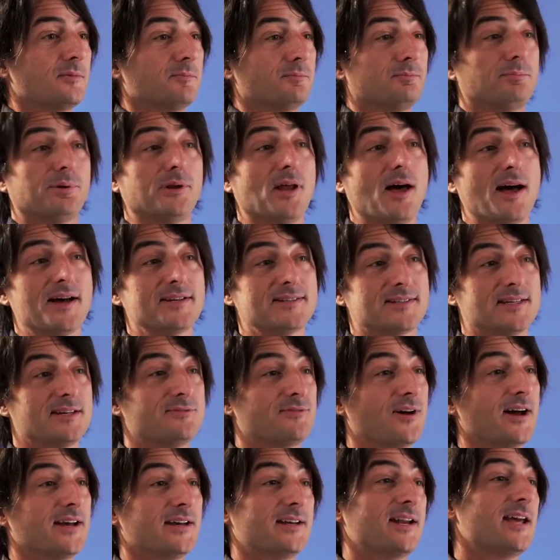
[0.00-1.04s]
Plus, if
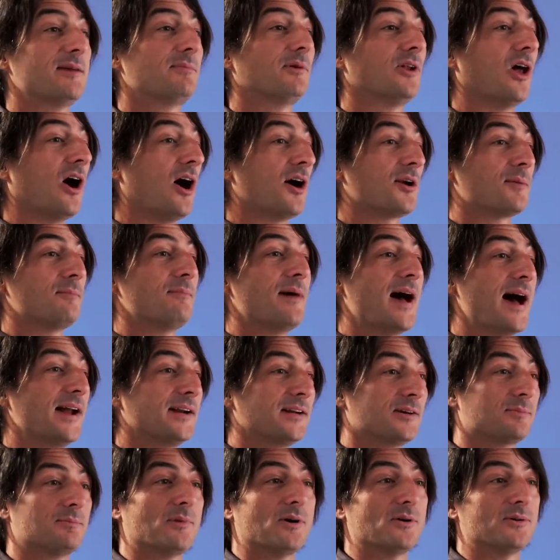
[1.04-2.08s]
I enable
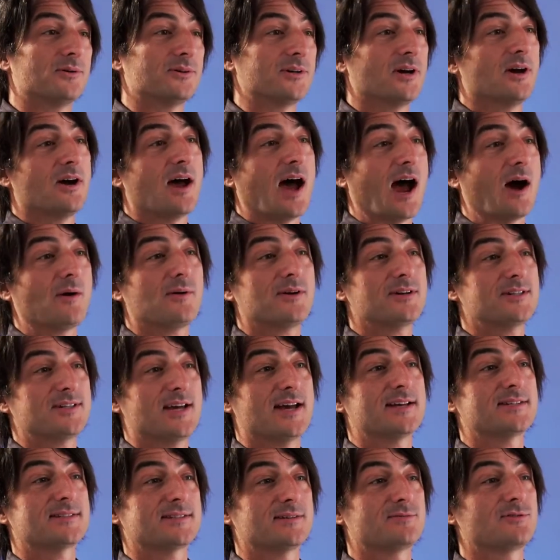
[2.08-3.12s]
automatic mode, our
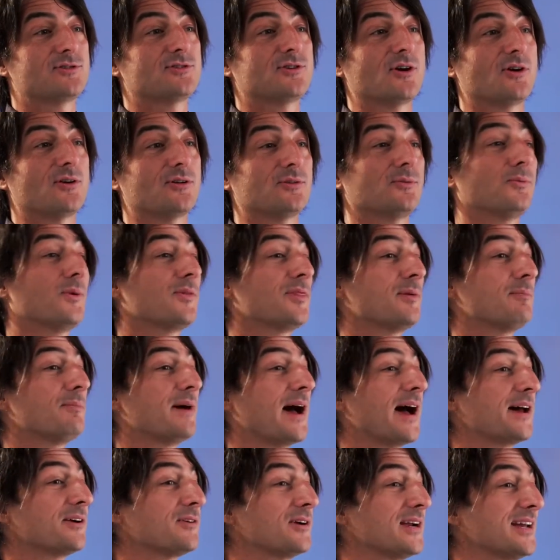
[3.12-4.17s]
tests have shown when the
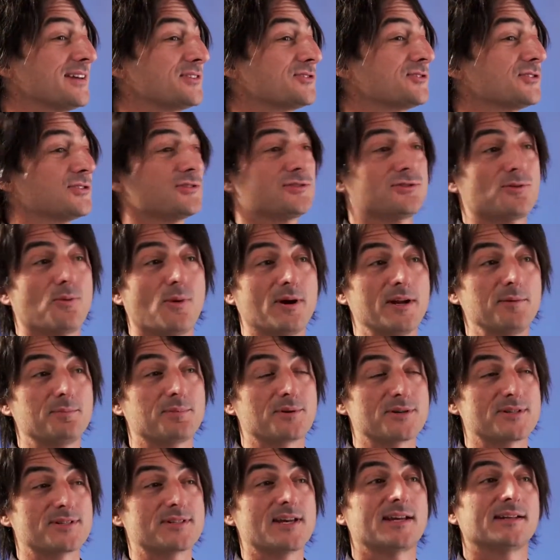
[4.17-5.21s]
battery has just
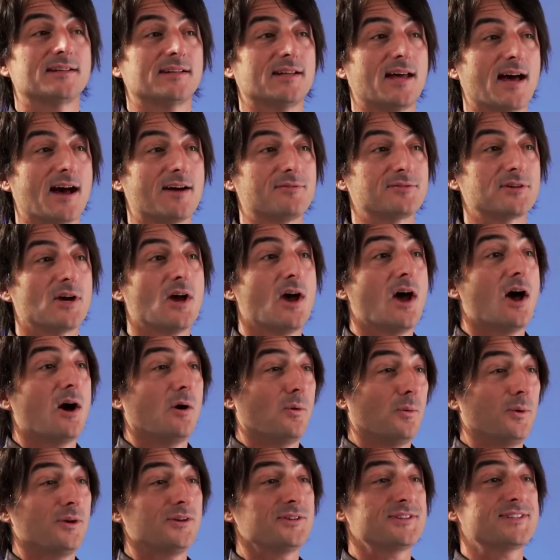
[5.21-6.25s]
20% left,
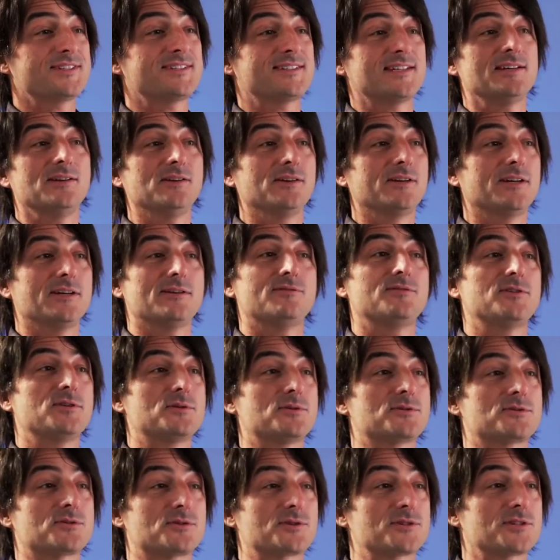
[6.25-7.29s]
we'll still give
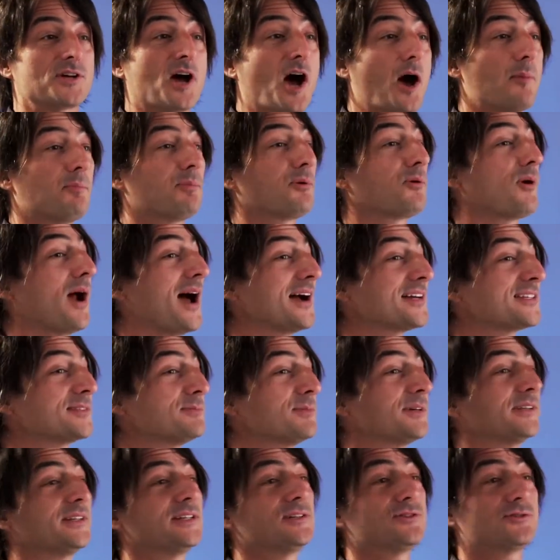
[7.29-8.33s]
users
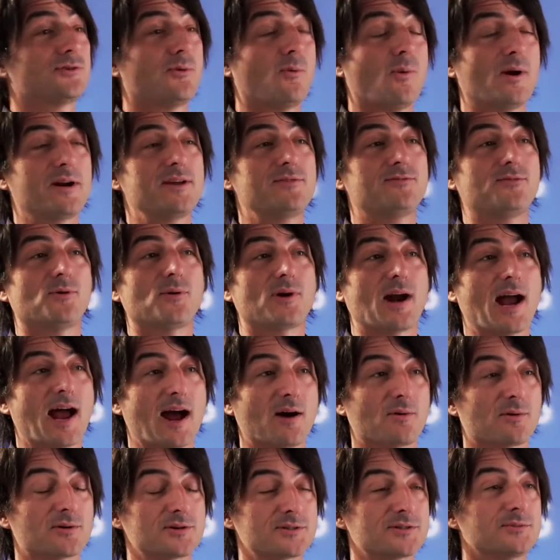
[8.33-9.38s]
approximately 24
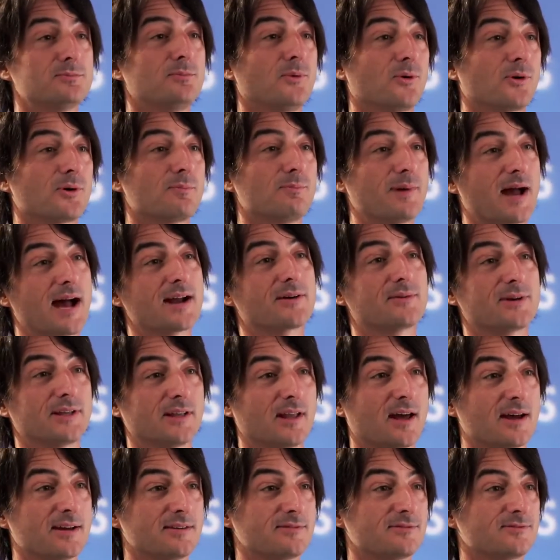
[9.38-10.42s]
hours more battery
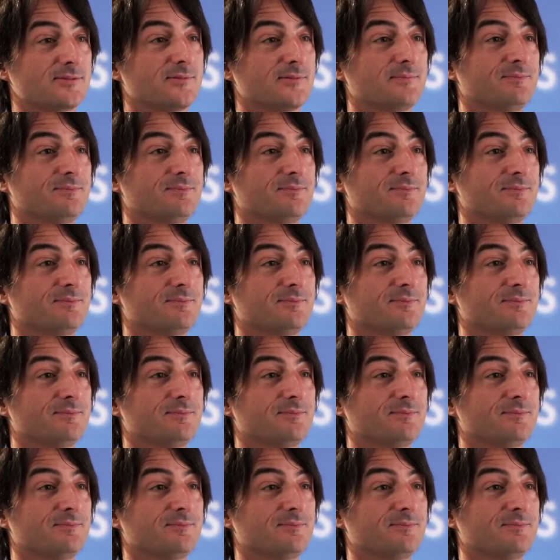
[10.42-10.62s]
life.